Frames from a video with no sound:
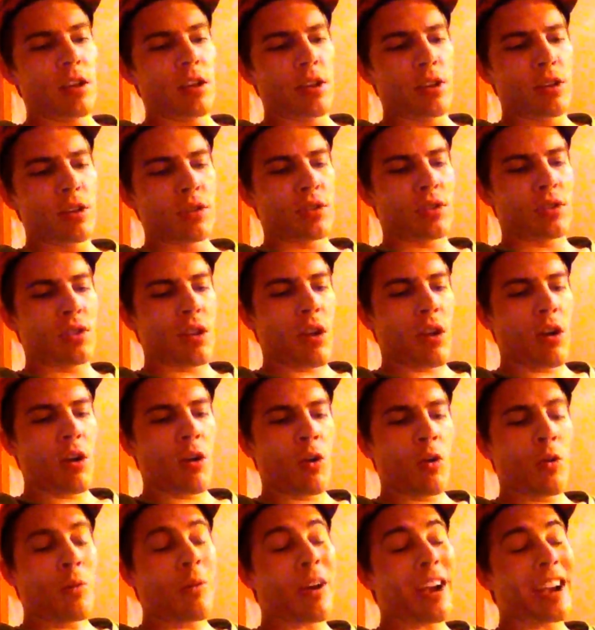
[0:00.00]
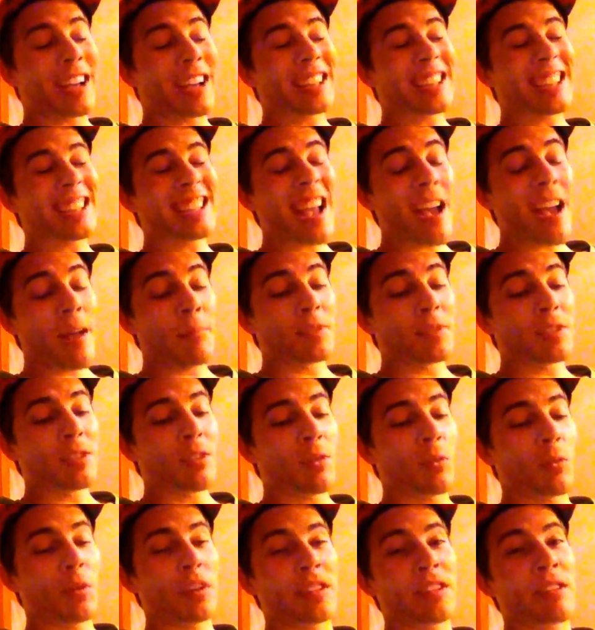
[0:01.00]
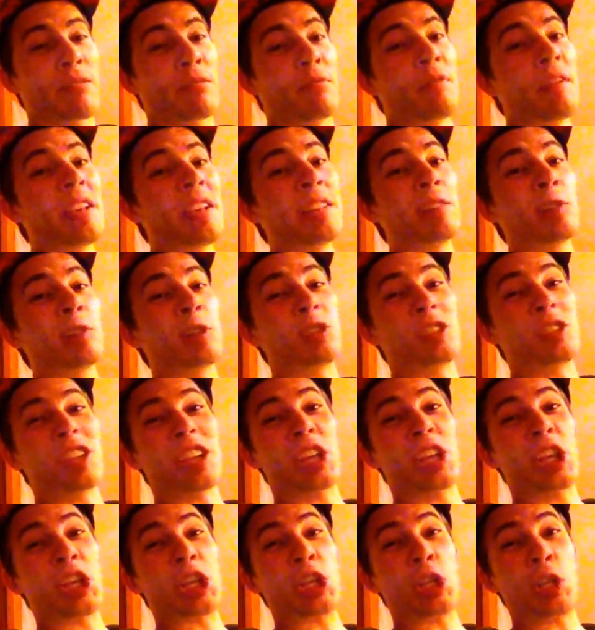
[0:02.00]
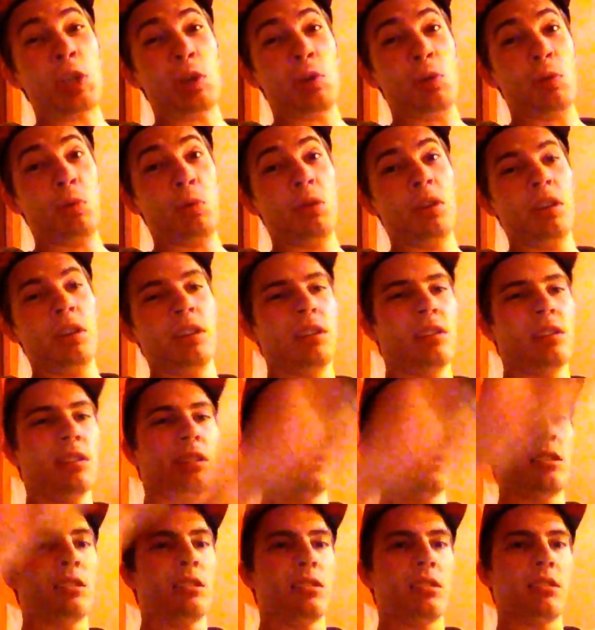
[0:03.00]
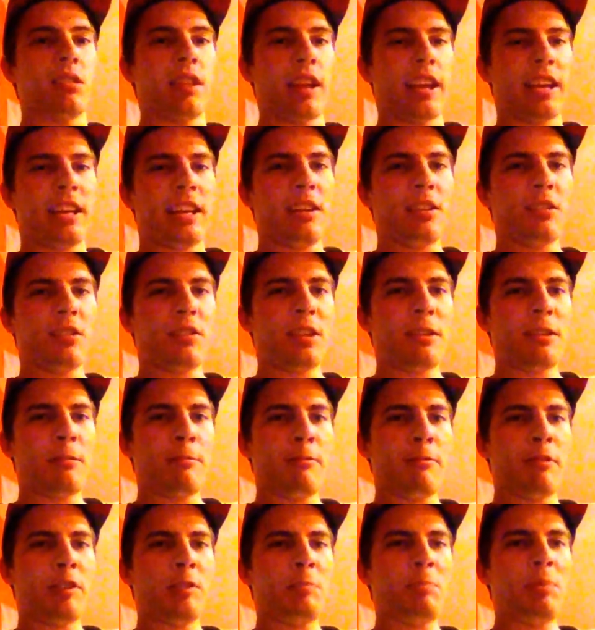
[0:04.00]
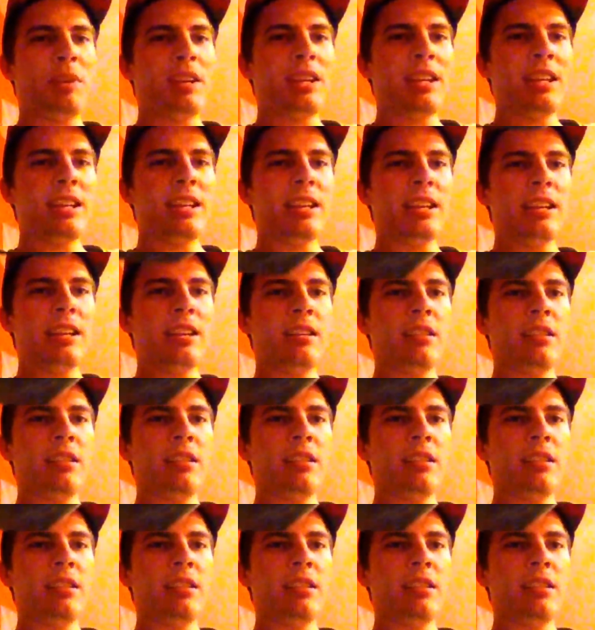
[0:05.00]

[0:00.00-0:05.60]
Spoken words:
So, except when the V looks like a U. Like here on the MVP,